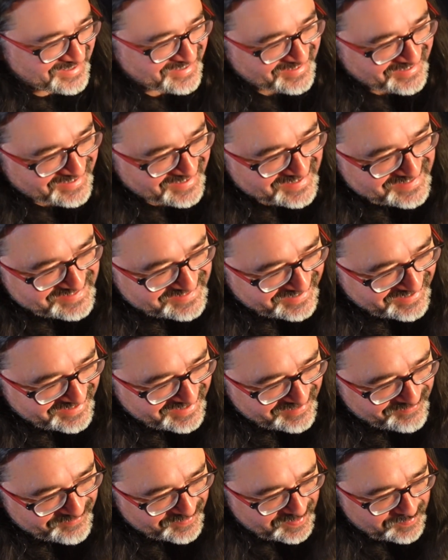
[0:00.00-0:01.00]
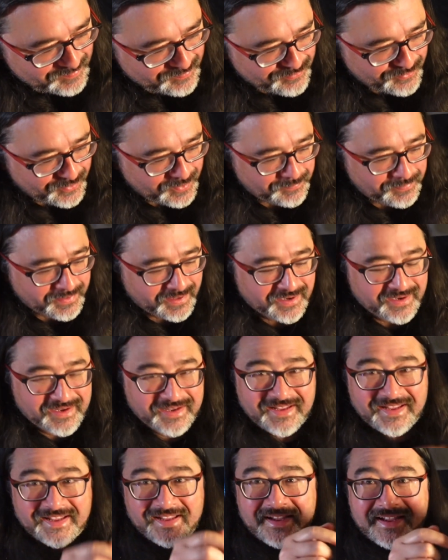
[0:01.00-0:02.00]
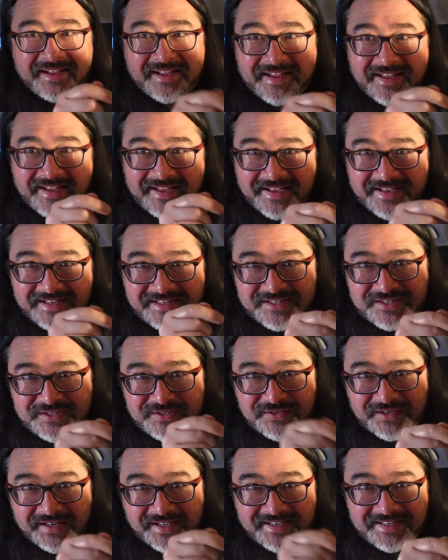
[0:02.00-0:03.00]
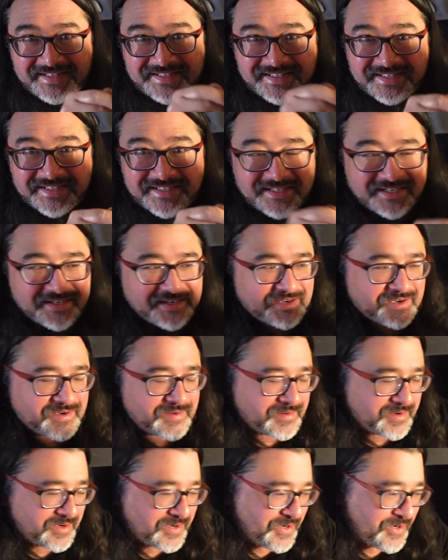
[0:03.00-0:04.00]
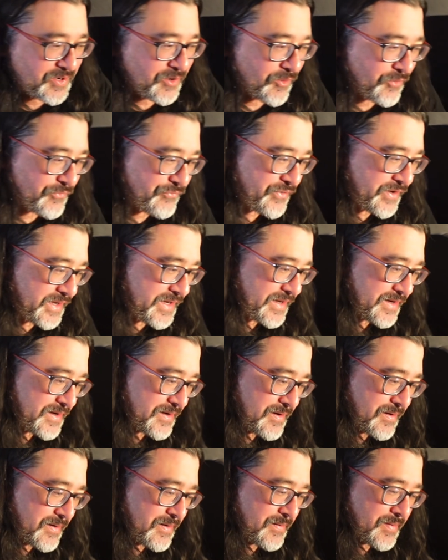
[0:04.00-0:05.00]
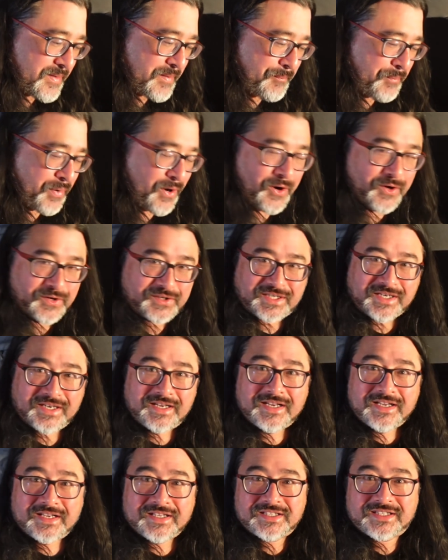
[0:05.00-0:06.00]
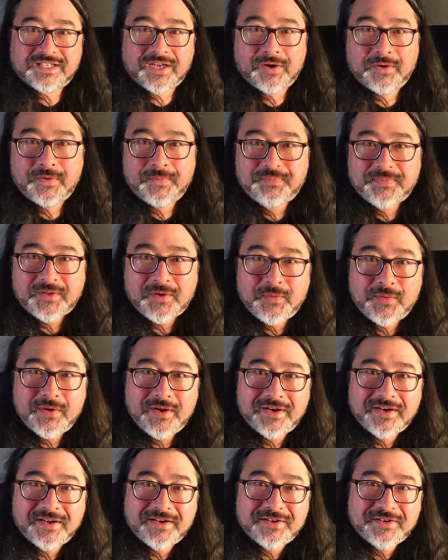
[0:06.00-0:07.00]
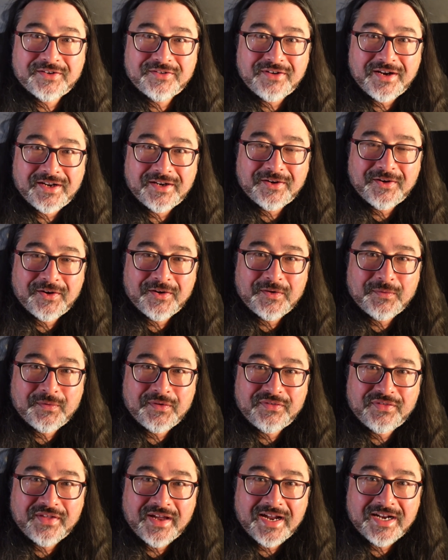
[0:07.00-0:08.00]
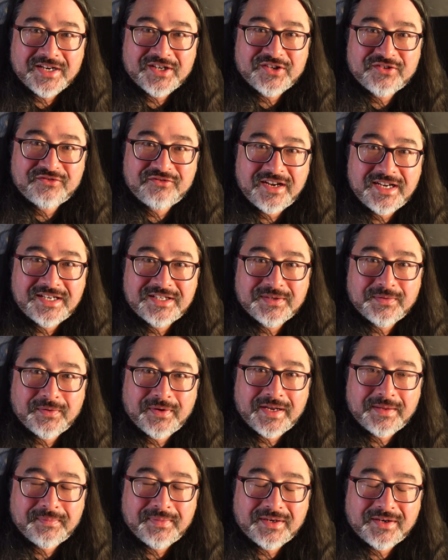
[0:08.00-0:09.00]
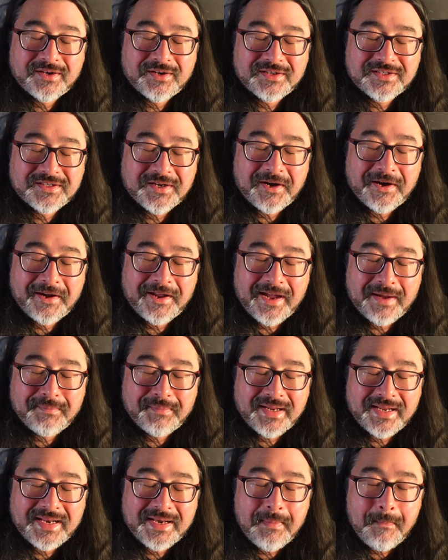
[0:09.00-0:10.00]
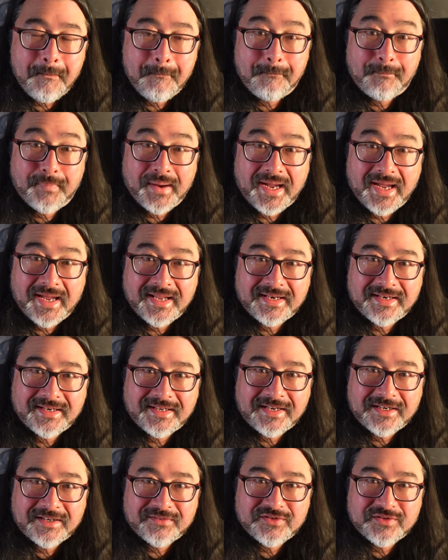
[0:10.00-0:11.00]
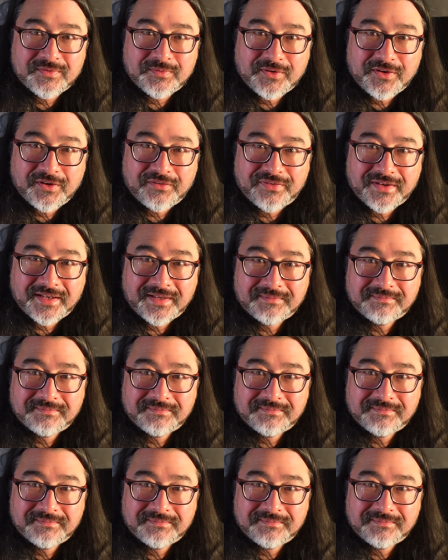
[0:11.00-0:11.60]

Yes, I have a proper insulated coffee pot. So we are going to crack on with that straight away because I am in bad need of some coffee.